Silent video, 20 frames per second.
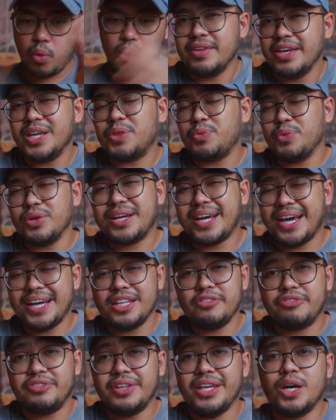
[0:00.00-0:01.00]
it will kind
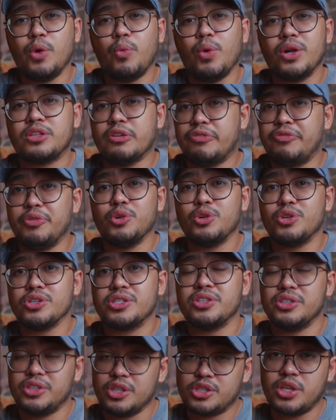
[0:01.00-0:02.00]
of take a while to focus
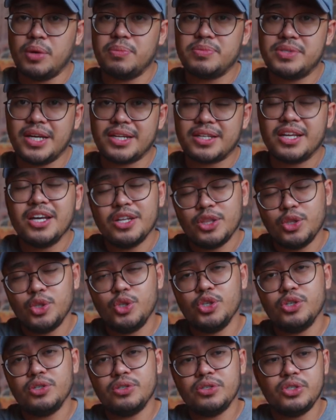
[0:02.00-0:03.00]
to the subject
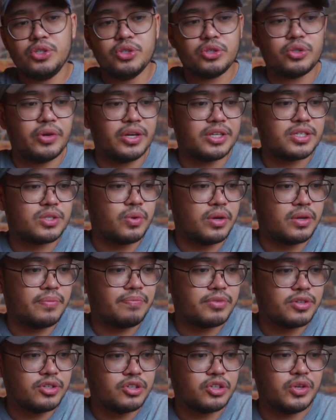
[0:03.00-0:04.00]
due to
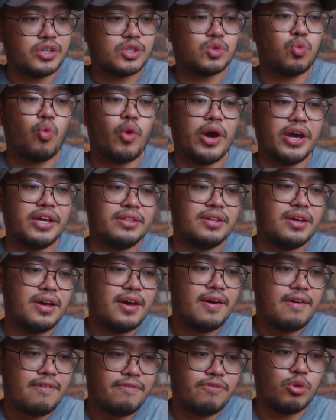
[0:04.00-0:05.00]
its wide
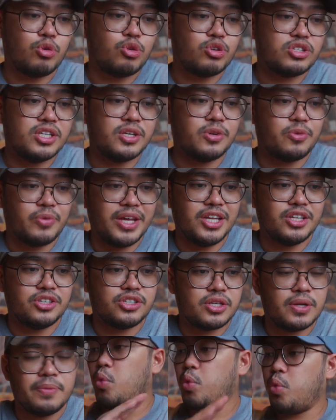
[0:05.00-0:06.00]
focusing
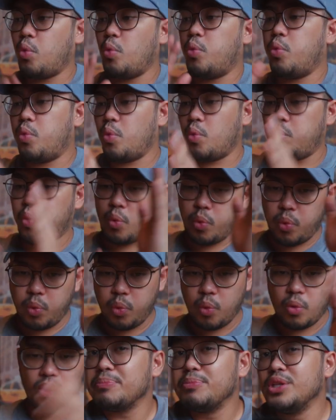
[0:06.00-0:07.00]
range.
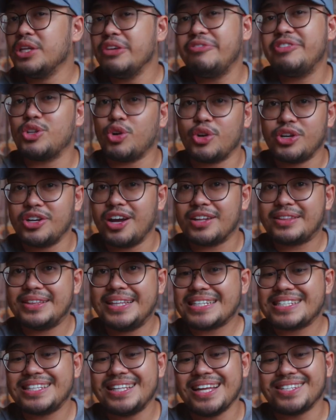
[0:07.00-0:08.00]
Believe it or not,
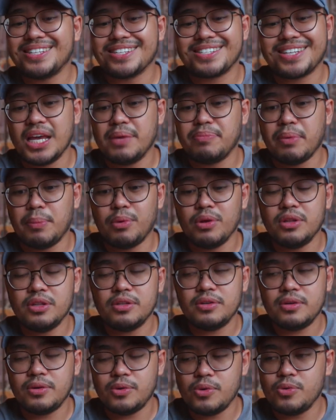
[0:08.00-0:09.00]
this lens is capable.
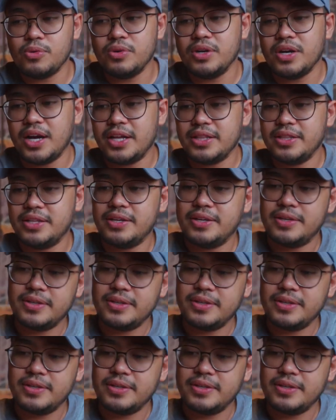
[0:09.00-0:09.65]
Oh God.